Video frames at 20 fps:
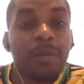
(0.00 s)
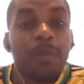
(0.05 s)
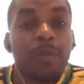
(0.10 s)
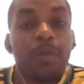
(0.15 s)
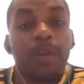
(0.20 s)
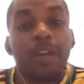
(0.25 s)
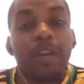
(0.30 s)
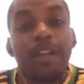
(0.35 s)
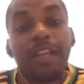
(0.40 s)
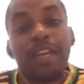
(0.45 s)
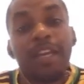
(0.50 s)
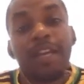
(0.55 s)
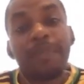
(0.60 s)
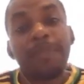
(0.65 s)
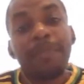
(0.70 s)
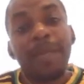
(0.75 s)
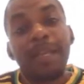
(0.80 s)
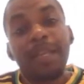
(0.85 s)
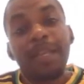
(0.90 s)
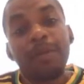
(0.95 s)
where Leon
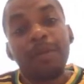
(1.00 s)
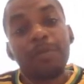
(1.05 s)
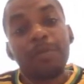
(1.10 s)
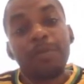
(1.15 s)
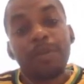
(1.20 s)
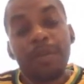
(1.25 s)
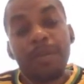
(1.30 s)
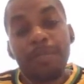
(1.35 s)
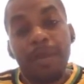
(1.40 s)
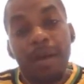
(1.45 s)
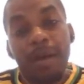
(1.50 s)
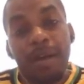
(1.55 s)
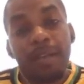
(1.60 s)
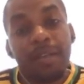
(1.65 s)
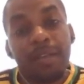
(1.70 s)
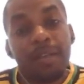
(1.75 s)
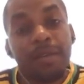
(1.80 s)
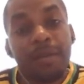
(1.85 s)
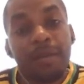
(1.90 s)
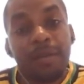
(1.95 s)
Bailey would put the ball
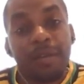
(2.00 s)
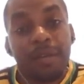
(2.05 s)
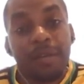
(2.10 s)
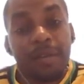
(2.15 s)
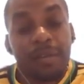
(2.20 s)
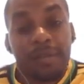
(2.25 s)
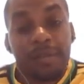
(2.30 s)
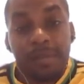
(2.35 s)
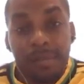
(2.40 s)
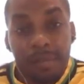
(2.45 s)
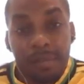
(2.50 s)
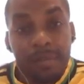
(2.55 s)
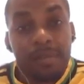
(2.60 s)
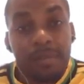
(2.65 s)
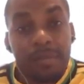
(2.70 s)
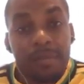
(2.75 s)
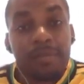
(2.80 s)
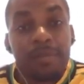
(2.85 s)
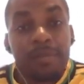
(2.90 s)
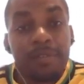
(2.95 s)

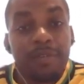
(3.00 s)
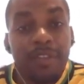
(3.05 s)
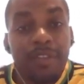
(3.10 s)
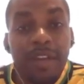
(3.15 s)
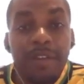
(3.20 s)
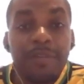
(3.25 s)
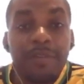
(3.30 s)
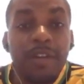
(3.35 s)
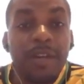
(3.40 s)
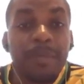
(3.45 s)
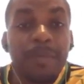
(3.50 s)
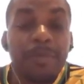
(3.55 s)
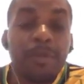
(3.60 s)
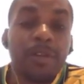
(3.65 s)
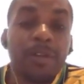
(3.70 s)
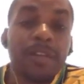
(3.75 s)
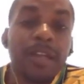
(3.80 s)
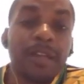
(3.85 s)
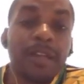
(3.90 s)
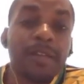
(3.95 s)
is very, very
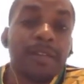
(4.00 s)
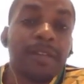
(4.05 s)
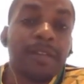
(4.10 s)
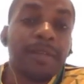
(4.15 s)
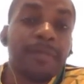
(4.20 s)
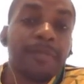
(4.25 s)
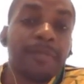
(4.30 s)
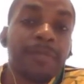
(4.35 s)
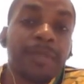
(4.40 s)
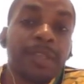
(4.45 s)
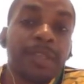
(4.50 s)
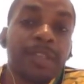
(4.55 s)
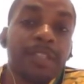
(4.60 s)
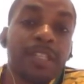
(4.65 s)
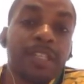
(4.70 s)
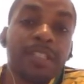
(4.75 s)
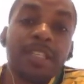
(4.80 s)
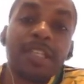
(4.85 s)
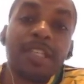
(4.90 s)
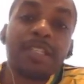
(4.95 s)
important.
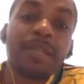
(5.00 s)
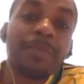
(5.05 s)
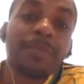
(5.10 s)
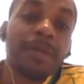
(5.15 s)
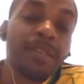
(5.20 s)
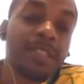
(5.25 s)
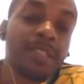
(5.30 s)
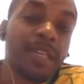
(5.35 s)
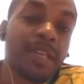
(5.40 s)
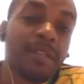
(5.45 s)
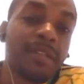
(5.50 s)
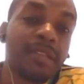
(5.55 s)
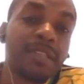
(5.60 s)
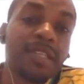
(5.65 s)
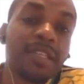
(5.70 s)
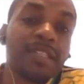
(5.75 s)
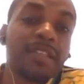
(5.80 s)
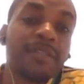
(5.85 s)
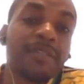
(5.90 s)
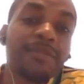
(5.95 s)
So 60%,
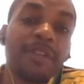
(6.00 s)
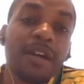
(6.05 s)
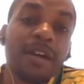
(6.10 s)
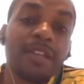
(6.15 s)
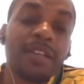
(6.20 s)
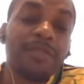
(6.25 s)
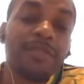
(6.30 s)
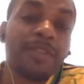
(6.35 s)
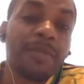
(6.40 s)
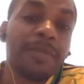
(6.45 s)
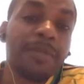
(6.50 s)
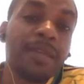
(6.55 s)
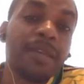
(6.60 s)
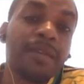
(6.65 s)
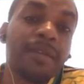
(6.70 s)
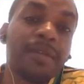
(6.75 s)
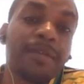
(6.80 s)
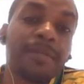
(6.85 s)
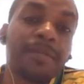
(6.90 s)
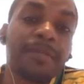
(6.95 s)
60-40 for
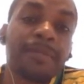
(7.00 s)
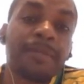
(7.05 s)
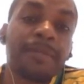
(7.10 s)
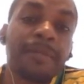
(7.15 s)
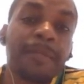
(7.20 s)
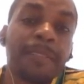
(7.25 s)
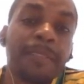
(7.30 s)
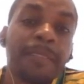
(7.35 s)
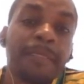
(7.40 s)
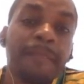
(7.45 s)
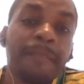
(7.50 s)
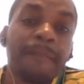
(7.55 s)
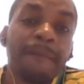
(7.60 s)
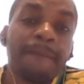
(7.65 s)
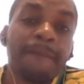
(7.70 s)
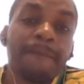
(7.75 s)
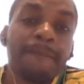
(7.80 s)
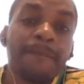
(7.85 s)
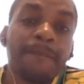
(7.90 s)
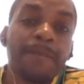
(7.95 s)
me.
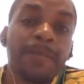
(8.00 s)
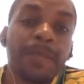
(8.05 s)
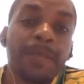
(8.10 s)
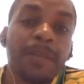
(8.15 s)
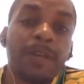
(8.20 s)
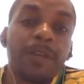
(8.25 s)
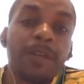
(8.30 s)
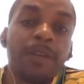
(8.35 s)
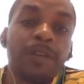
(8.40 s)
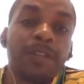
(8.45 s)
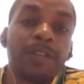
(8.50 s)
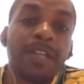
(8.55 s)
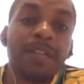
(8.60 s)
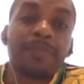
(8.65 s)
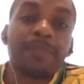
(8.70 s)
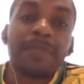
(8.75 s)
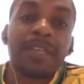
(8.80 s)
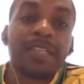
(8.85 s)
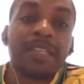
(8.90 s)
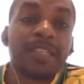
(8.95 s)

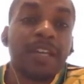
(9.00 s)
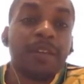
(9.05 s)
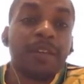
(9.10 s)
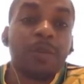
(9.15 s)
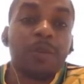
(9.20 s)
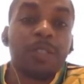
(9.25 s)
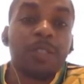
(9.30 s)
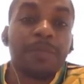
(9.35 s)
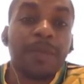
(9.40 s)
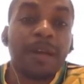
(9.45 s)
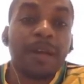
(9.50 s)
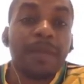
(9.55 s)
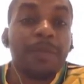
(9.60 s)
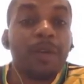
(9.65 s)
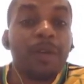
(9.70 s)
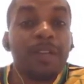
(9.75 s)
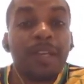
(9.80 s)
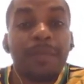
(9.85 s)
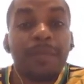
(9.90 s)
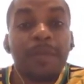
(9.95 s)
That plays a huge part.
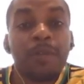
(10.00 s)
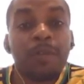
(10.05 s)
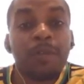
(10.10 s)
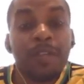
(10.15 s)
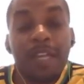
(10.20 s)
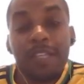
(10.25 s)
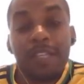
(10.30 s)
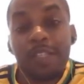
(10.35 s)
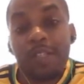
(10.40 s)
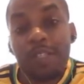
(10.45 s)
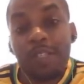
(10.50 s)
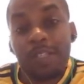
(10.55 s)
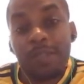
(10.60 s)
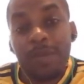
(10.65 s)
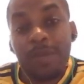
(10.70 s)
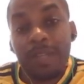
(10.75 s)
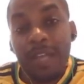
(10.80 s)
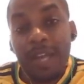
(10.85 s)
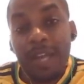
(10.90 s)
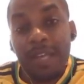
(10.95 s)
But let me know. That's just
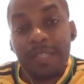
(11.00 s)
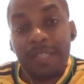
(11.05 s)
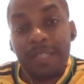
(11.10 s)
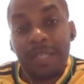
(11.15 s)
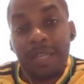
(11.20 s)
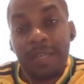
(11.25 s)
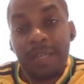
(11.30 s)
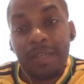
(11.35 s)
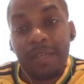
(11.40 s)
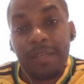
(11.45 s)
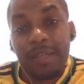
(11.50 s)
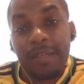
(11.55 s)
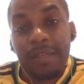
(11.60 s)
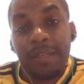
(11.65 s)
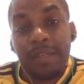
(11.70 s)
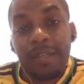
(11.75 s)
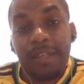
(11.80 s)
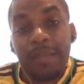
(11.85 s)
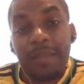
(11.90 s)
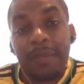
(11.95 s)
what I say.
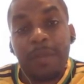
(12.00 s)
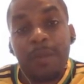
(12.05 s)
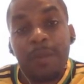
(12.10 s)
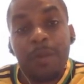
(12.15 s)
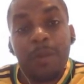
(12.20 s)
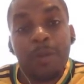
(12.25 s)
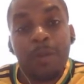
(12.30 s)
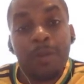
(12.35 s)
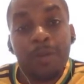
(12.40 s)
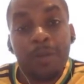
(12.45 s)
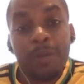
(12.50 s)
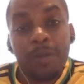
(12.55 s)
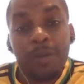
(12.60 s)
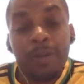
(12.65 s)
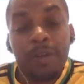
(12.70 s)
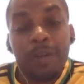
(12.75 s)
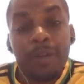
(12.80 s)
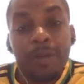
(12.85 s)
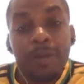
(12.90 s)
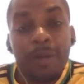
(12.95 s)
Let me know
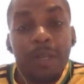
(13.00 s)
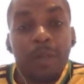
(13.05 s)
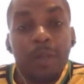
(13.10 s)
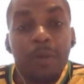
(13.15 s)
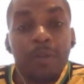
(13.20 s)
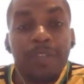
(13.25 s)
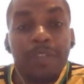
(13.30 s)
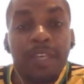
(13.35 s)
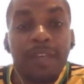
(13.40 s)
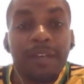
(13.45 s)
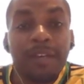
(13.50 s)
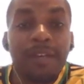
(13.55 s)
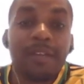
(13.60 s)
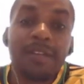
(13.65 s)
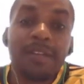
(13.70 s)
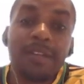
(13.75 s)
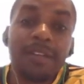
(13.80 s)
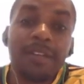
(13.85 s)
what you think.